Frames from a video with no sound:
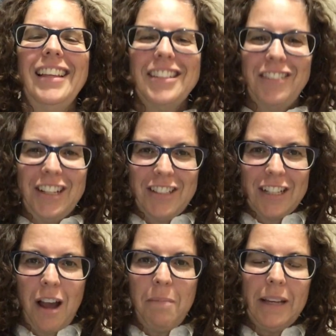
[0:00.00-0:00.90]
So I used
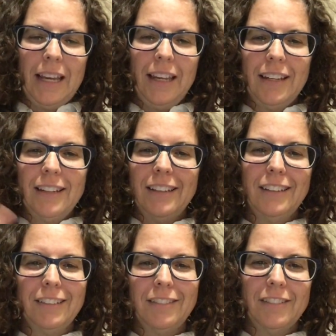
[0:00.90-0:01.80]
a complicated,
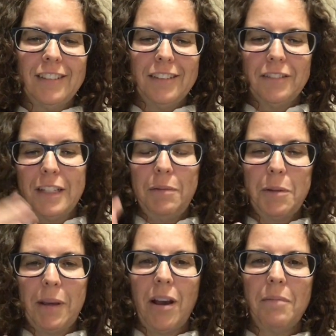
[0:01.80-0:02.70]
seemed
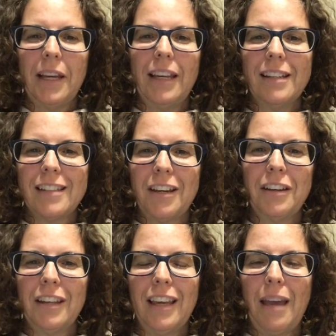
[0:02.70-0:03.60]
to be complicated because I
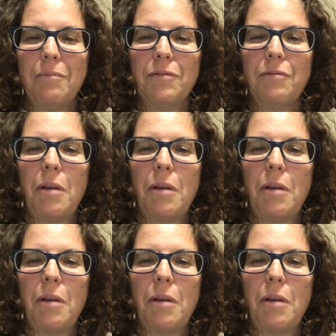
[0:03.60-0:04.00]
couldn't kept